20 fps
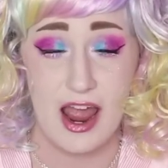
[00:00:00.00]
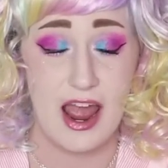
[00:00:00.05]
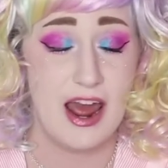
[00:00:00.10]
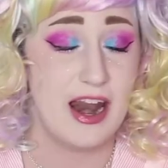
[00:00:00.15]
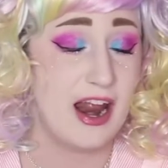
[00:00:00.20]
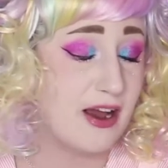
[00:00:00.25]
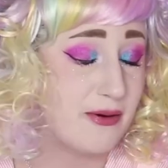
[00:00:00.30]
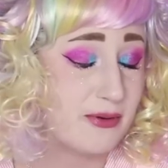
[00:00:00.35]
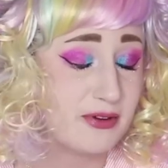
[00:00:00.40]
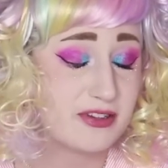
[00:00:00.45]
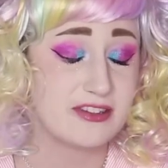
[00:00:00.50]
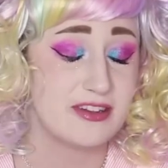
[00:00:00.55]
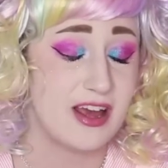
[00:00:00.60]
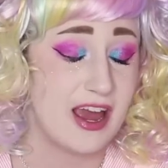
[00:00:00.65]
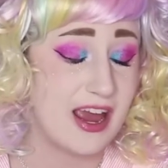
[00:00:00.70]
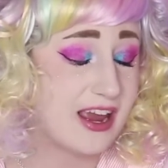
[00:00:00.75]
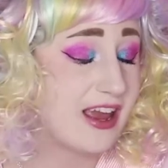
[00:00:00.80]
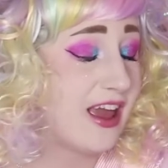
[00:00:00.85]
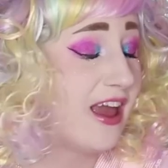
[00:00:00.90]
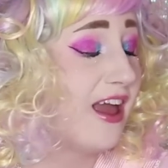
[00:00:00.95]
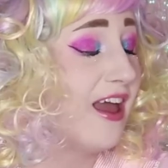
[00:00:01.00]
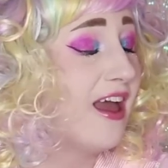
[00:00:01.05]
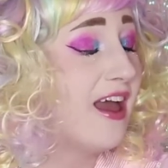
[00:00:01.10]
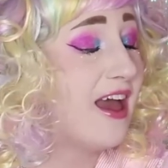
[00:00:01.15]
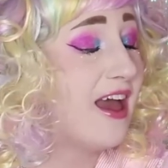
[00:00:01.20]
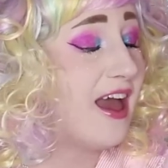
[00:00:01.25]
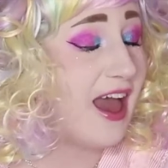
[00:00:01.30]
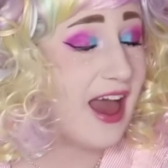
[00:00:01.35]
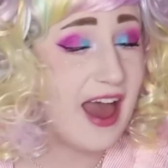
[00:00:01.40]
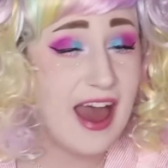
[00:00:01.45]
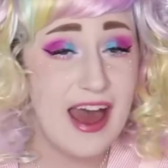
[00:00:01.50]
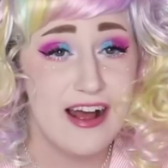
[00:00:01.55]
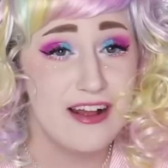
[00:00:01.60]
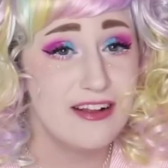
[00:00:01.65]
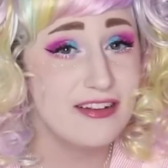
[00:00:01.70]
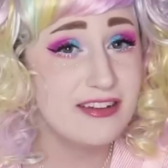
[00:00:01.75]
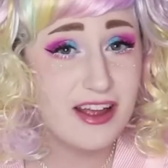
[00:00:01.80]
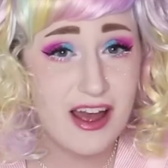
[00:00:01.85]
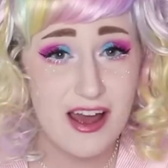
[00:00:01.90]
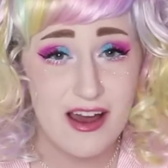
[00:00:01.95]
And I was like,
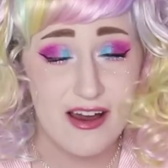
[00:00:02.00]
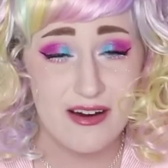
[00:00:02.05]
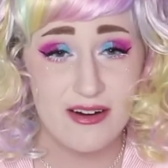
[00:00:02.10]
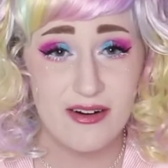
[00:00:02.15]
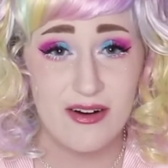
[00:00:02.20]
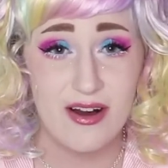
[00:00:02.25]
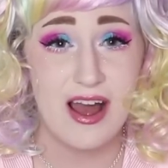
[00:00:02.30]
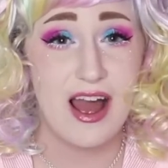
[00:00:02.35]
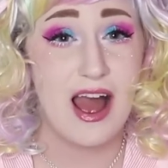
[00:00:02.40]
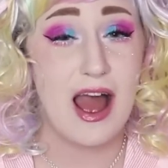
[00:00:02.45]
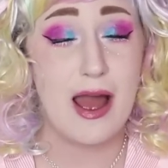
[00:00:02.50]
hell no!